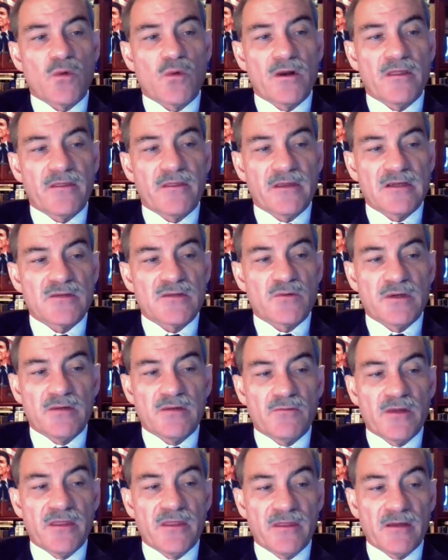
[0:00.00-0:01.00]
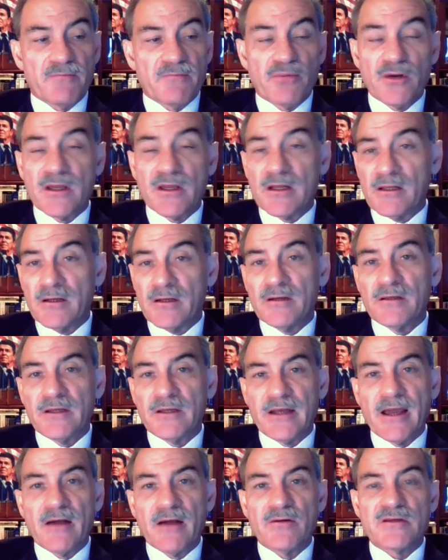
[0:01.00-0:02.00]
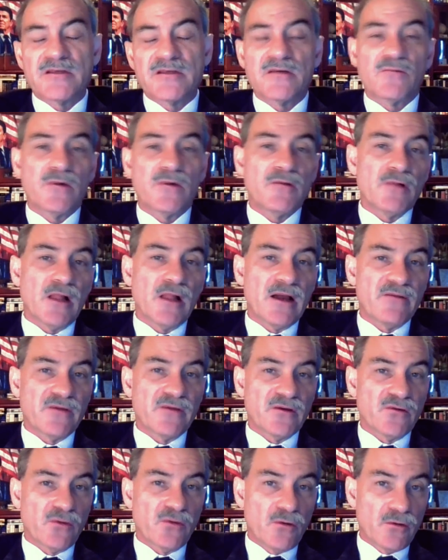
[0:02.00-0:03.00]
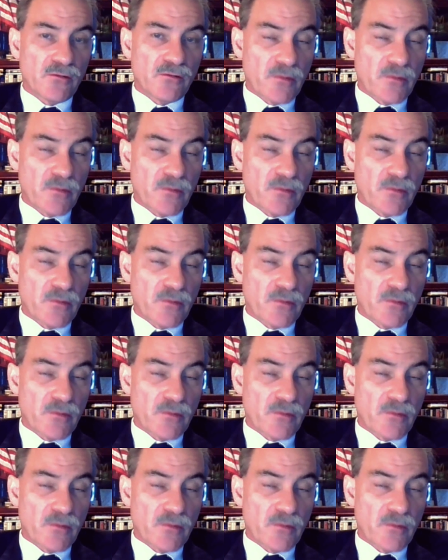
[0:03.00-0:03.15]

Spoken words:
one of the things we think pretty clearly now is that we will have control,